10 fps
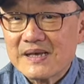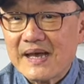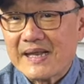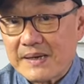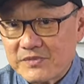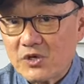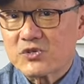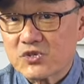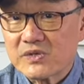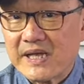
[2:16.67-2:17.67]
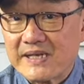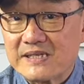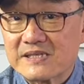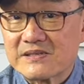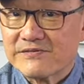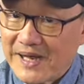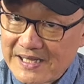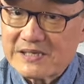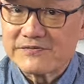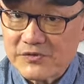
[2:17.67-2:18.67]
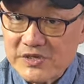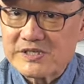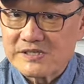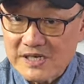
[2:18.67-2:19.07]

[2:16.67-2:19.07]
and I'm not sure that it's valid for reasons